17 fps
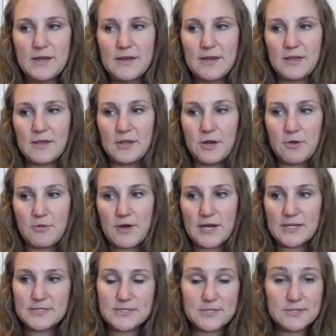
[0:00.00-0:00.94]

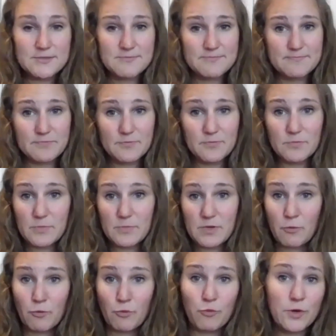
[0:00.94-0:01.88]
That's
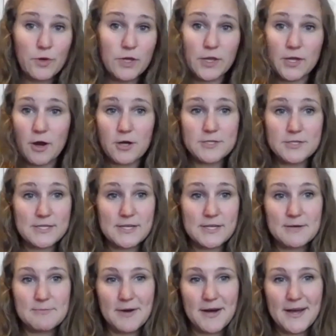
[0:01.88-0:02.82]
really hard to
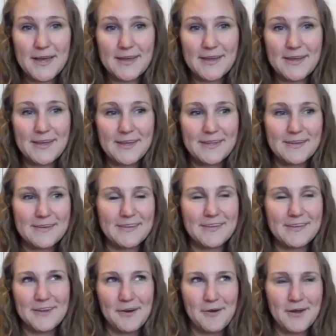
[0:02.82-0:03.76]
come by. And,
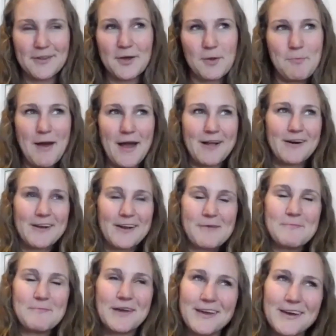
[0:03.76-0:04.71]
I look back on it,
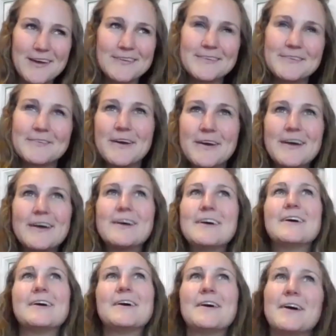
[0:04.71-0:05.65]
I'm like,
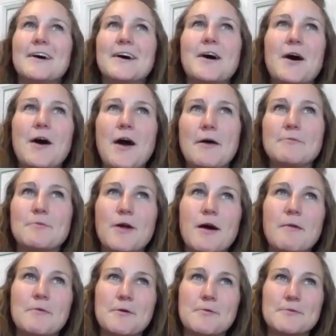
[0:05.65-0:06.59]
I
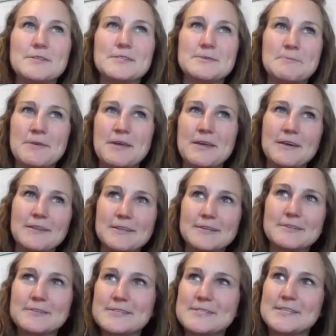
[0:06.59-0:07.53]
probably was being a
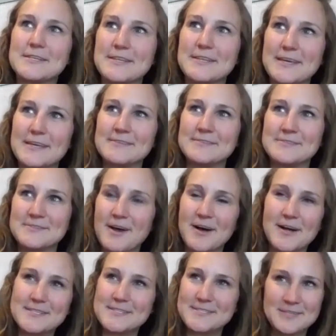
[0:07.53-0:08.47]
little silly,
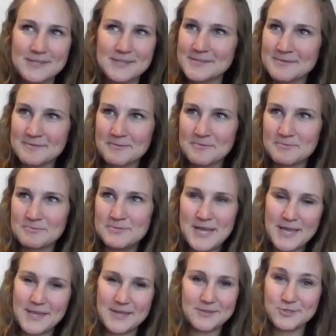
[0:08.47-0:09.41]
not just
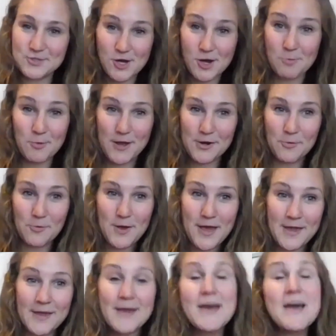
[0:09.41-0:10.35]
taking the job right
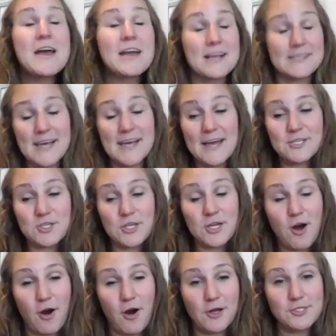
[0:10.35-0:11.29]
away. Because I actually
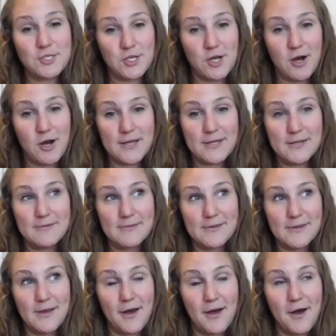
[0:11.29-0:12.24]
called Sean
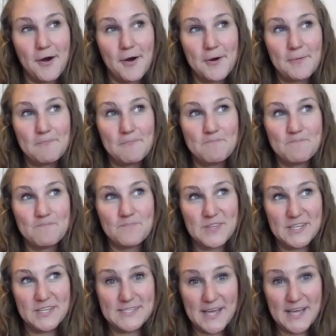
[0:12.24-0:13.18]

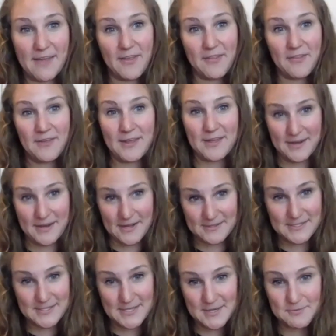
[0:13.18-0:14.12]
the day that they
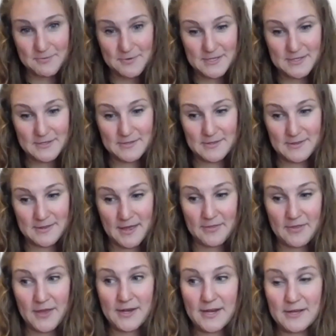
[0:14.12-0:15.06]
announced
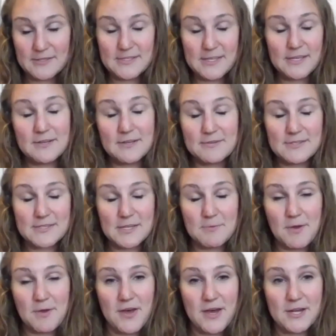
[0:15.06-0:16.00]
that he was going to
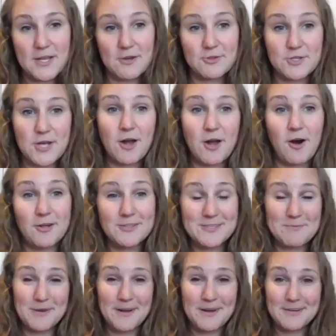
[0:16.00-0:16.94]
be the head coach. I called
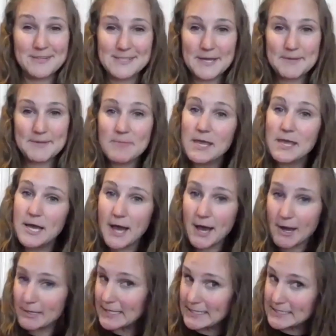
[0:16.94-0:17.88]
him and I was like,
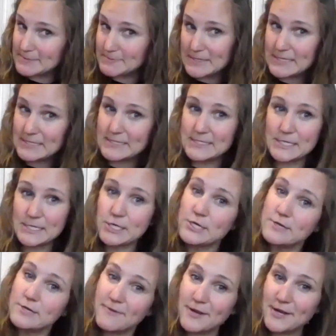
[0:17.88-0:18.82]
I'd like to be
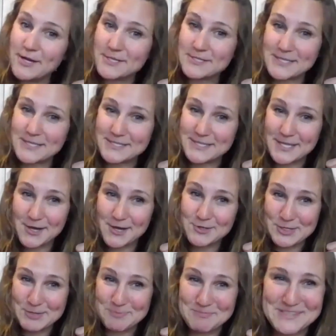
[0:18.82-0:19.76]
considered for your assistant
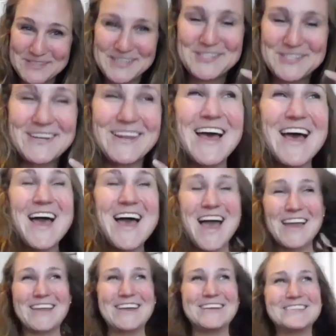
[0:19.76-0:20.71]
coaching position.
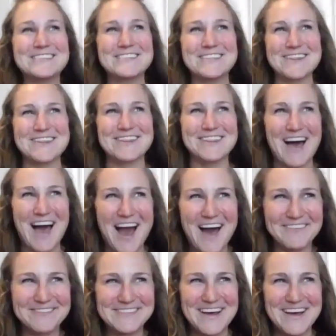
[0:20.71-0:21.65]
And he just
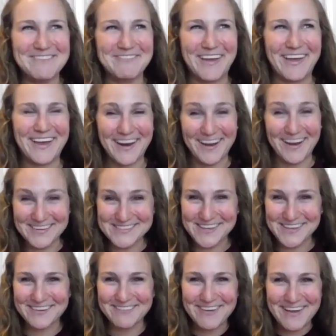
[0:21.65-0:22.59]
laughed at me. And I was
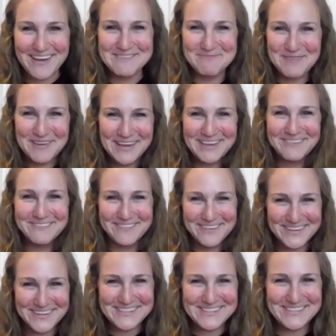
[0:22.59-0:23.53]
like, wait, I'm being
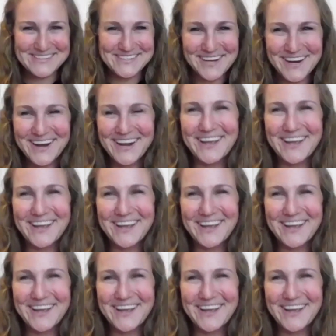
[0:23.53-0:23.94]
really serious.